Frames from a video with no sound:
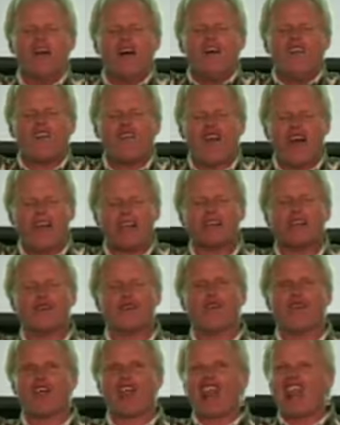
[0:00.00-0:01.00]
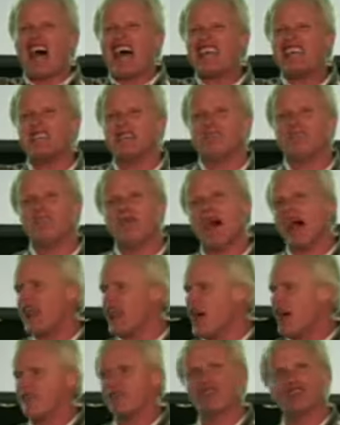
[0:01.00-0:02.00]
Thank you for the light in my
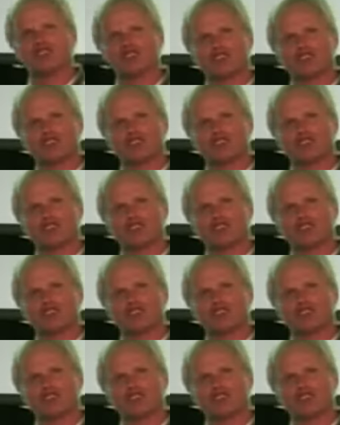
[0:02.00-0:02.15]
life that